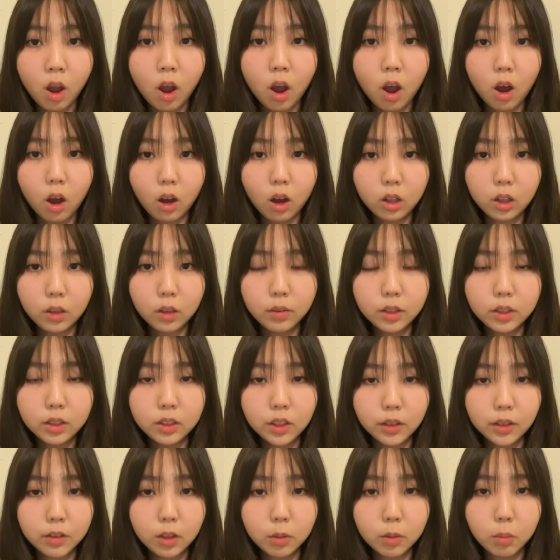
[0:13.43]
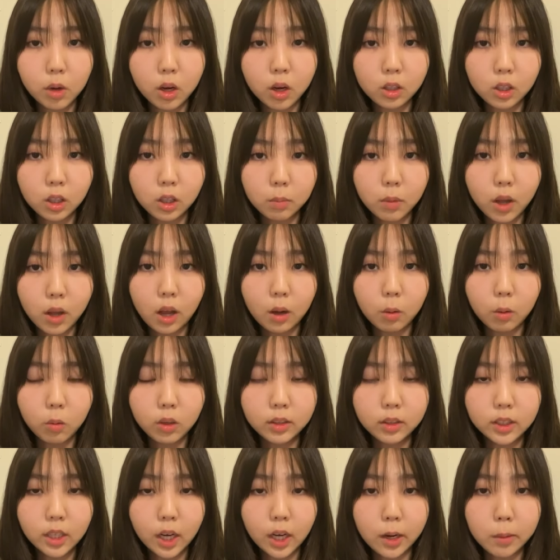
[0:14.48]
All of us lived among them at one
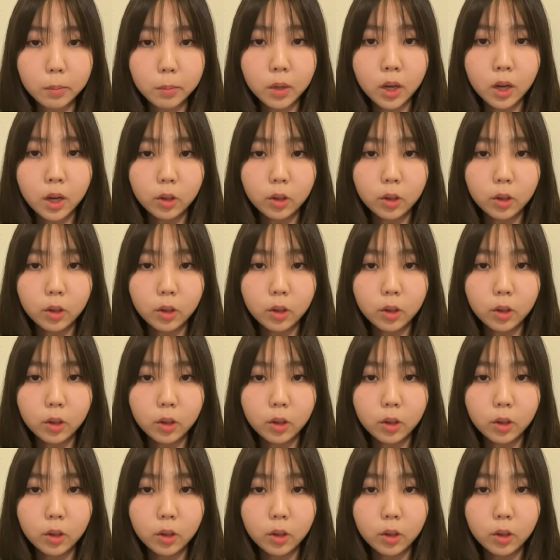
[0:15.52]
time,